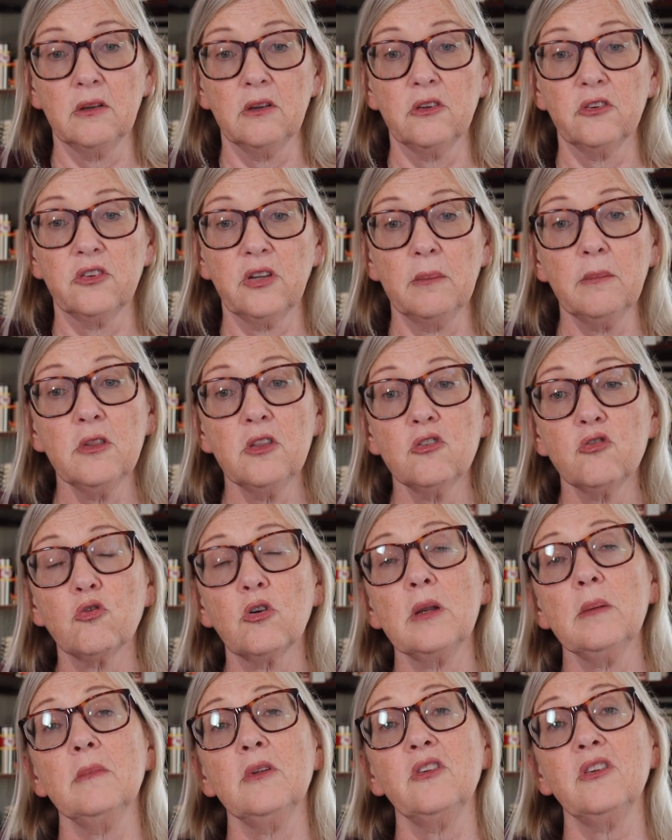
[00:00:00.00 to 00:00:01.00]
Some of the
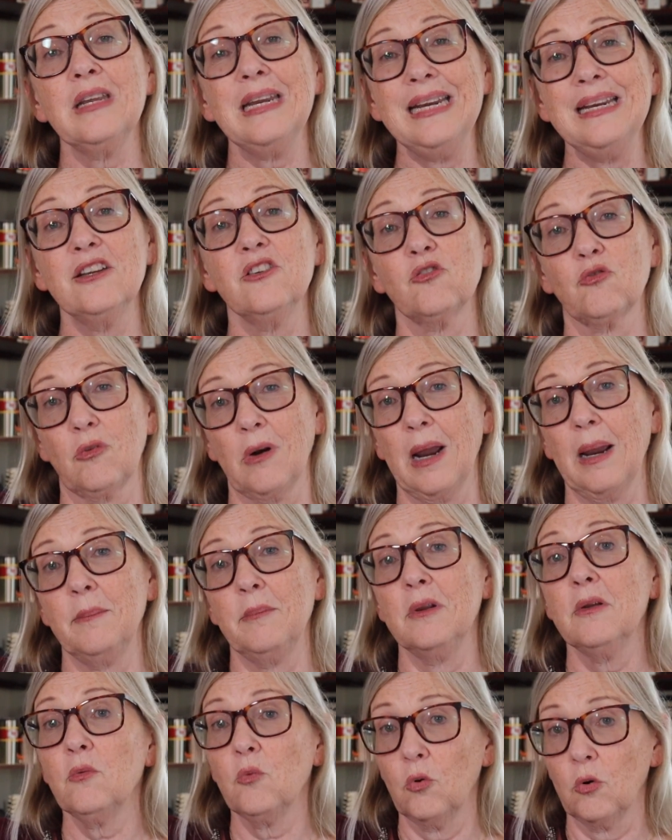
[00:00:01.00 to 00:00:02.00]
treatments he
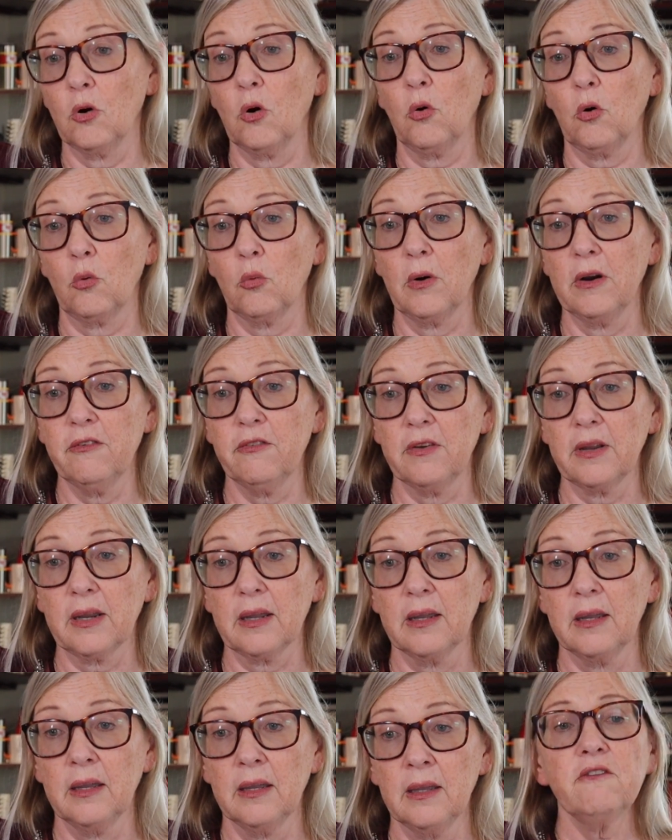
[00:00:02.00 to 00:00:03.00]
described were
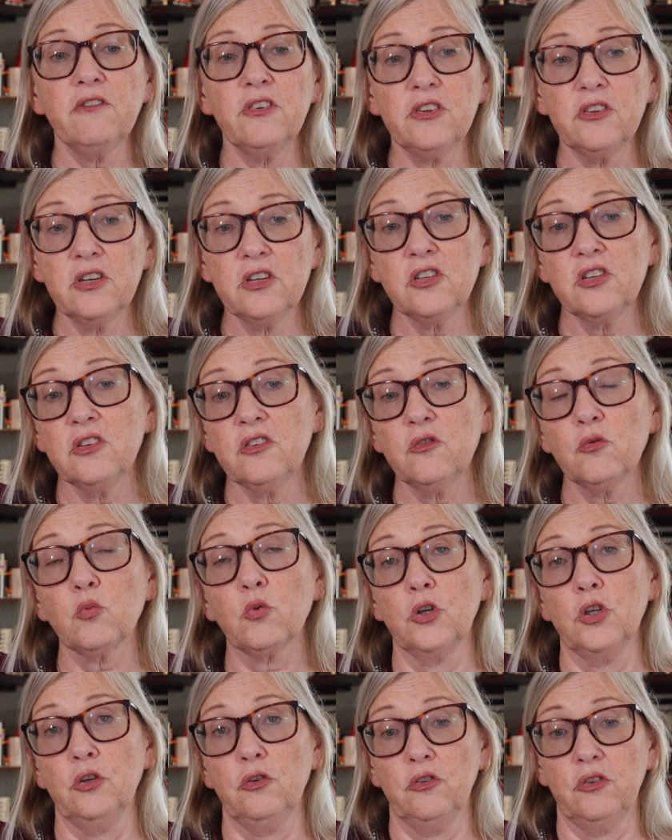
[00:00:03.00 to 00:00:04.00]
horrific. Physicians
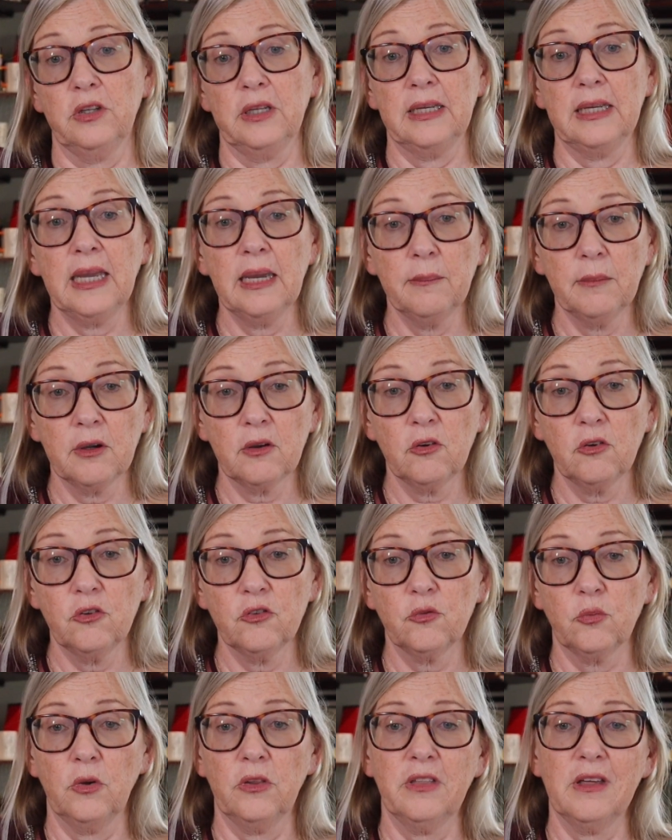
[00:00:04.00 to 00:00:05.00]
were using
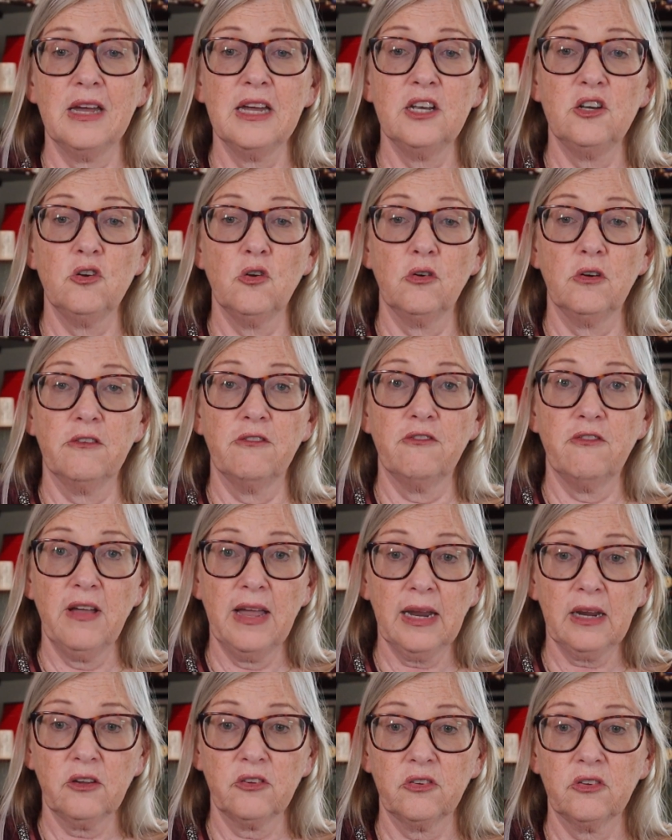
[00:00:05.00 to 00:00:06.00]
chemicals with unknown
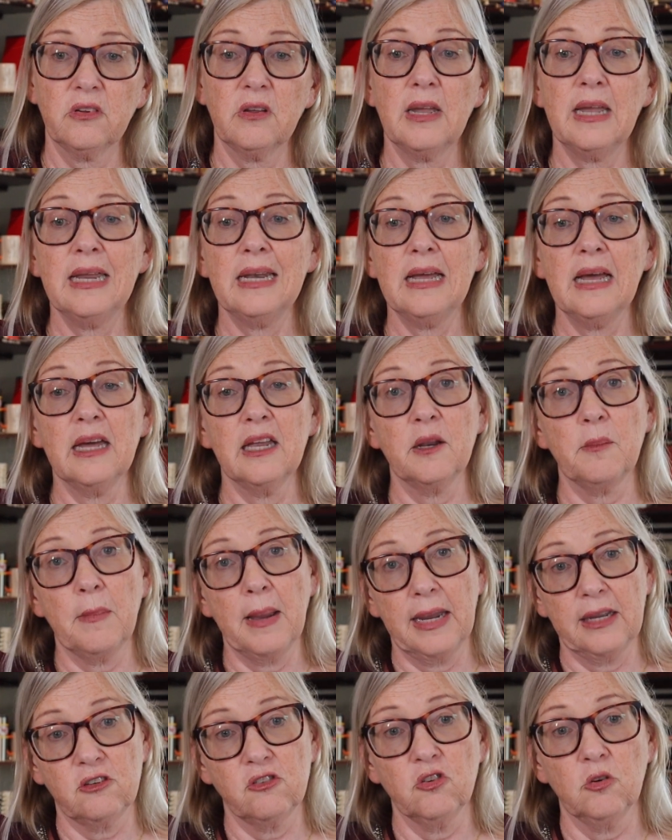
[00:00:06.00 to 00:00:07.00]
effects and
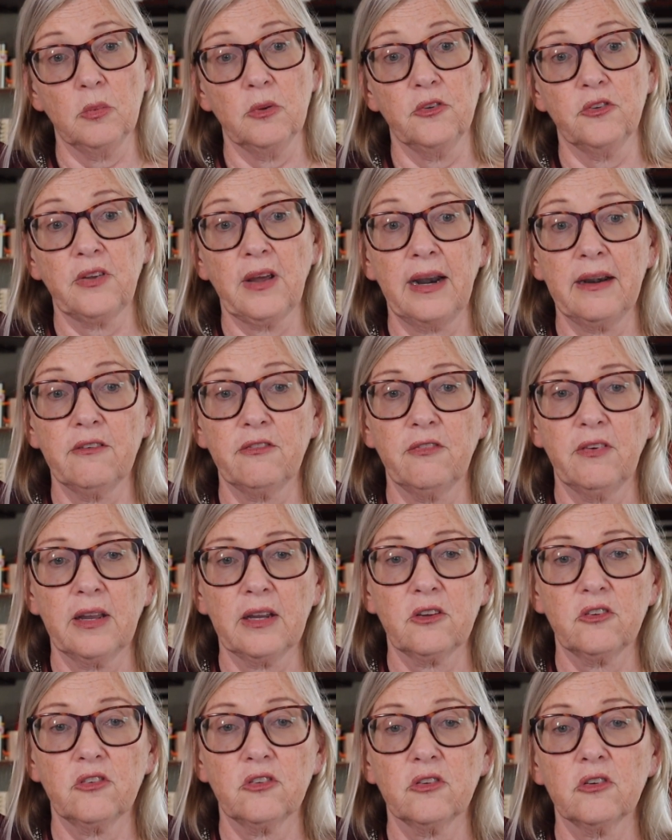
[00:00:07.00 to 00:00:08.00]
unimaginable side
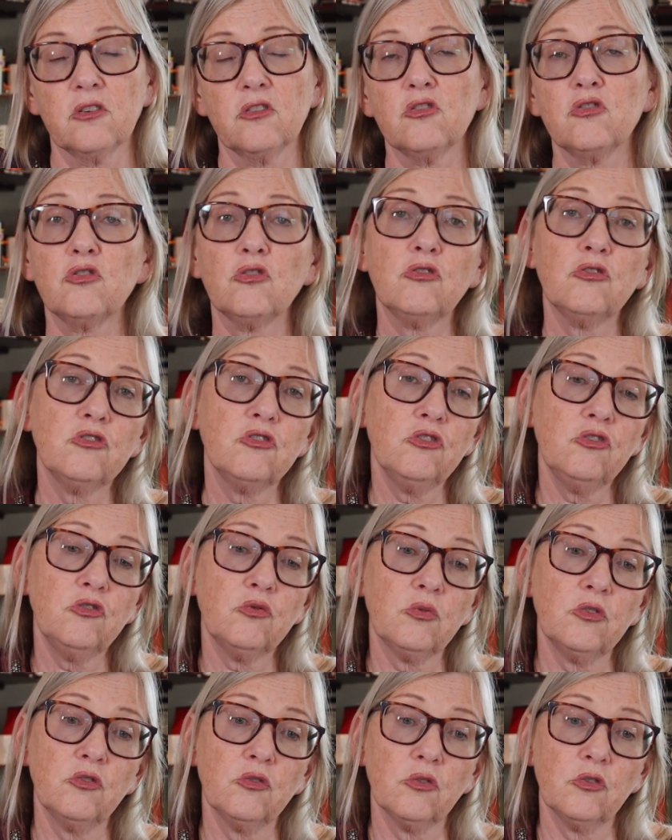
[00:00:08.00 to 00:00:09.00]
effects.
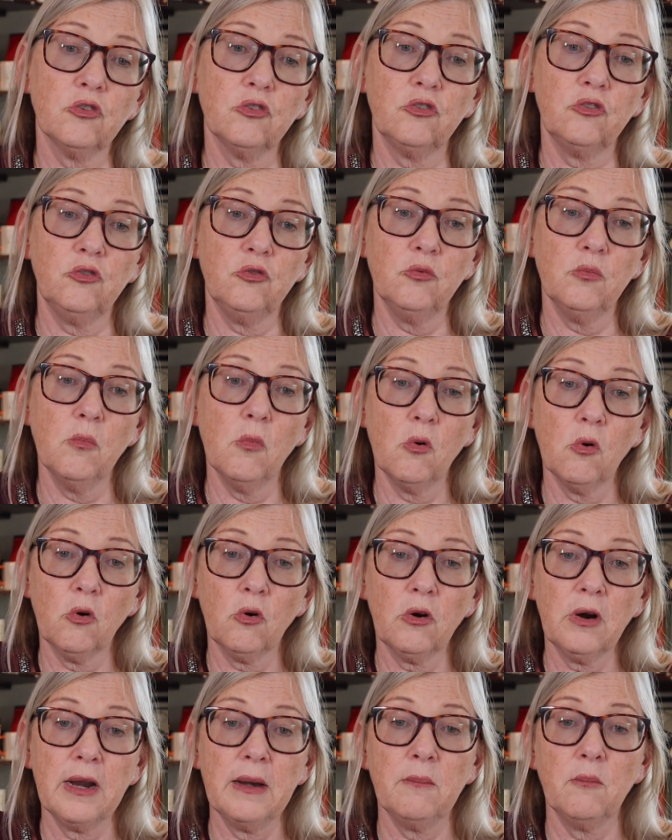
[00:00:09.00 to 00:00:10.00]
Surgeons resorted to
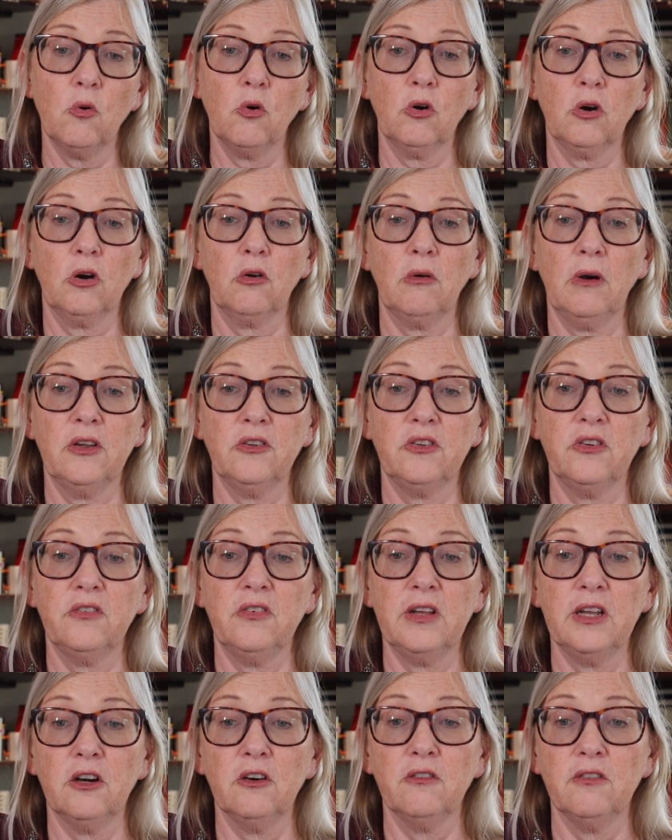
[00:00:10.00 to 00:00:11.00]
more and more
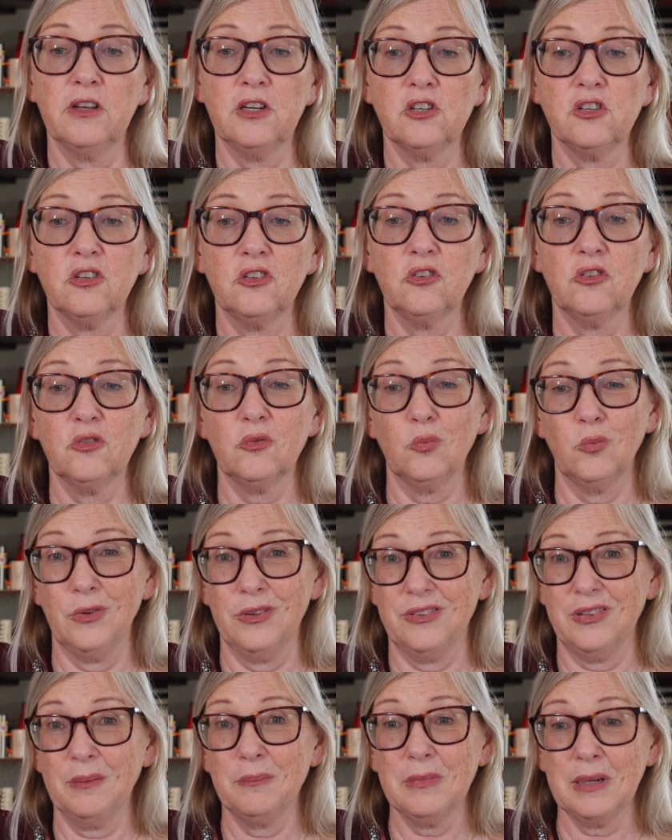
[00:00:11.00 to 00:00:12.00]
aggressive interventions
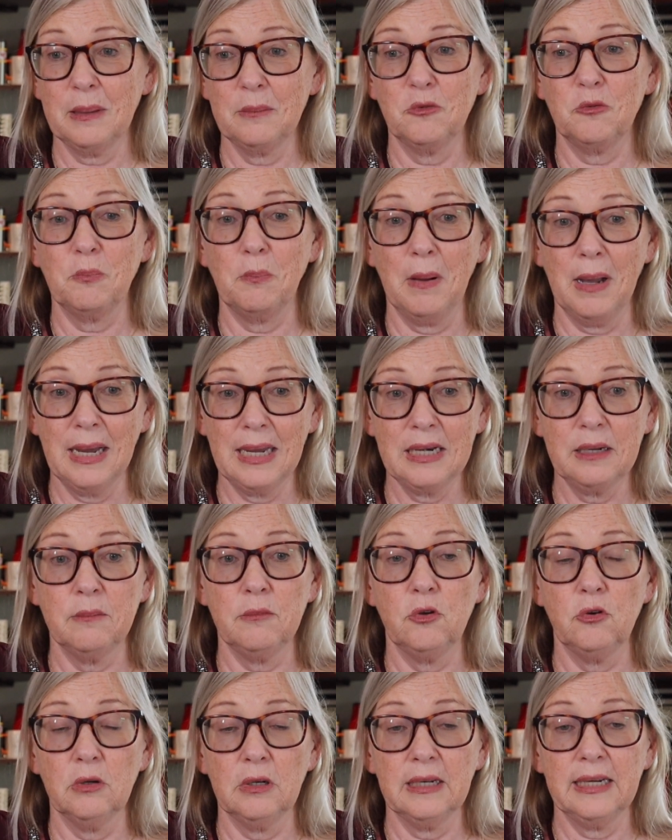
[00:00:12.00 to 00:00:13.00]
with sometimes body
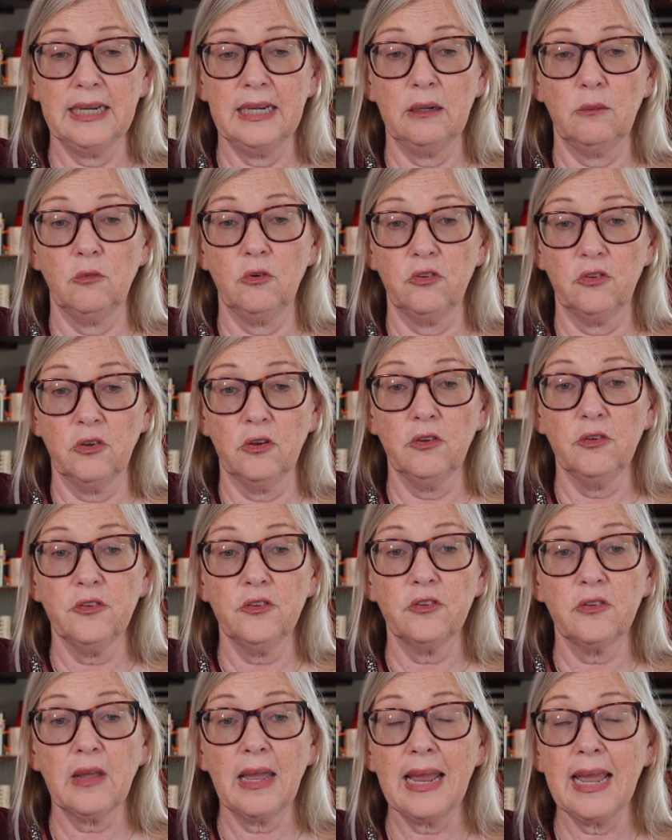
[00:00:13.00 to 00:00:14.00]
mutilating
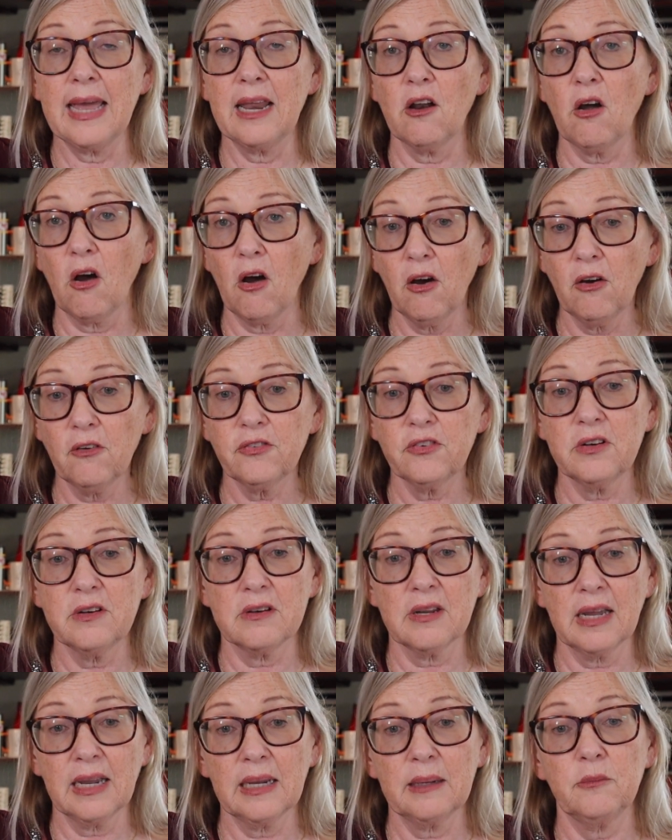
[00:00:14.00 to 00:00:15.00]
results, and
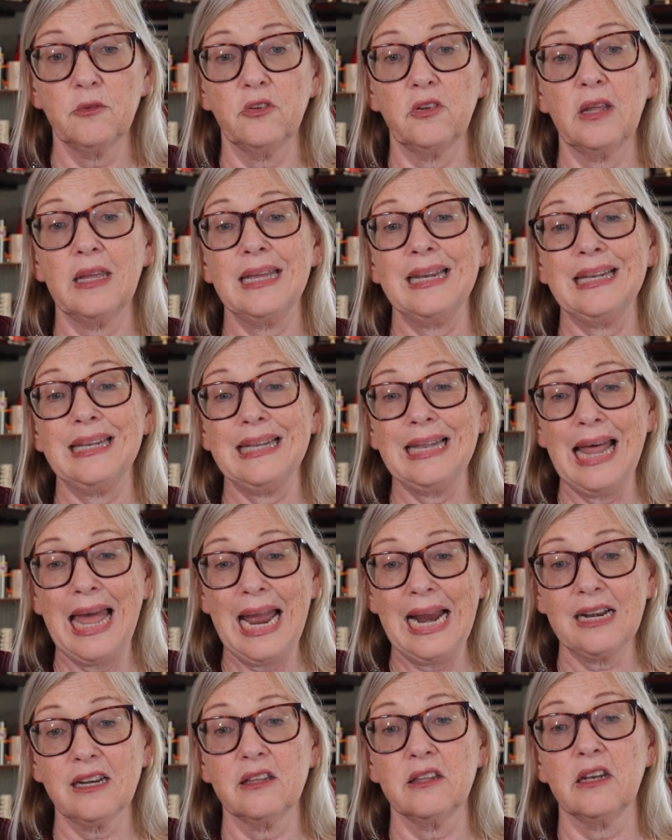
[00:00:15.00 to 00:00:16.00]
oftentimes it
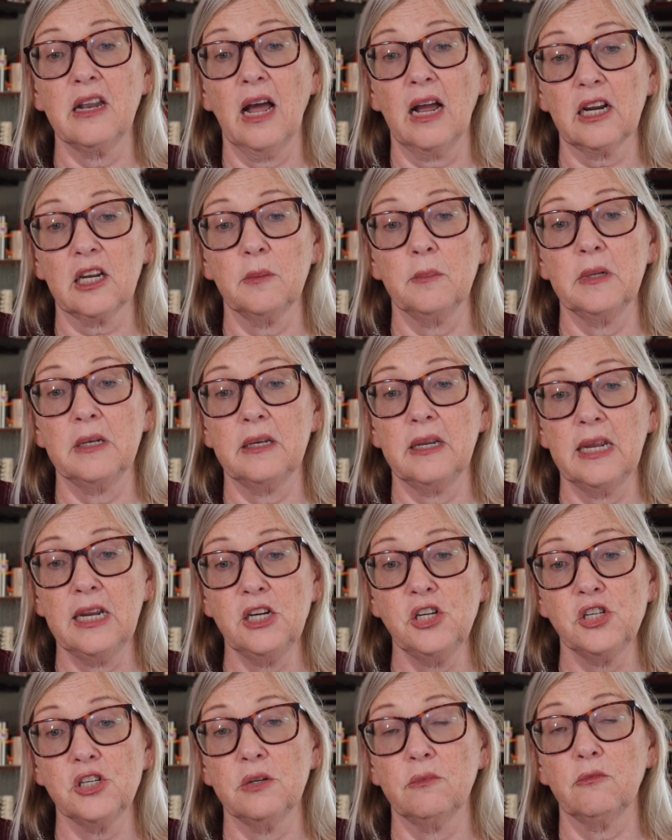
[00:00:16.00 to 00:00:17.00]
lacked the
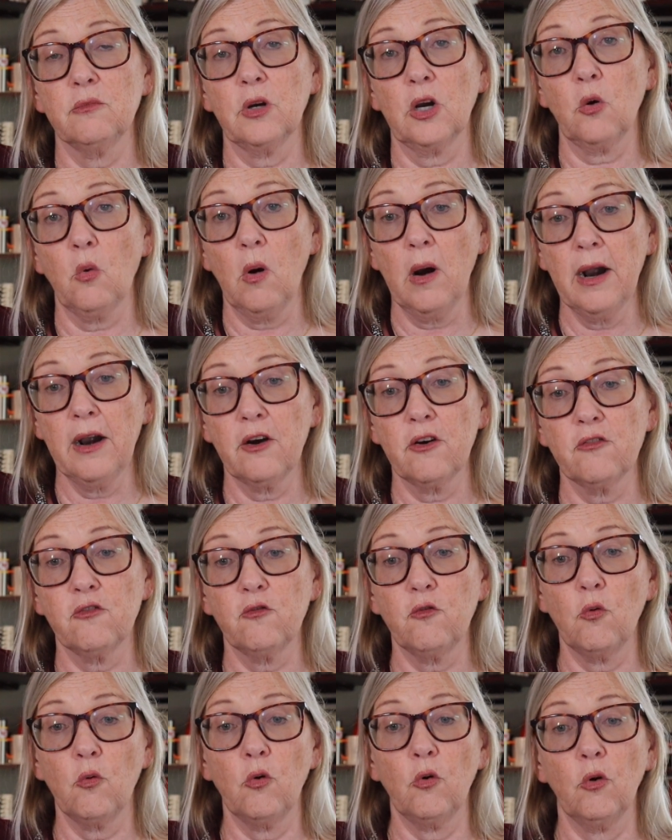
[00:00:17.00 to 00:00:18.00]
documentation required
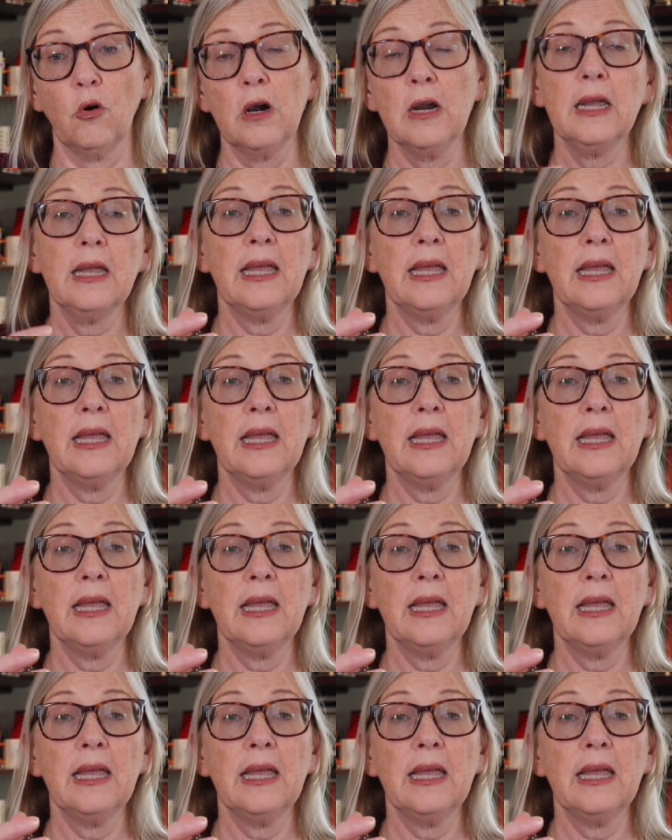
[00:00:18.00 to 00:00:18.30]
for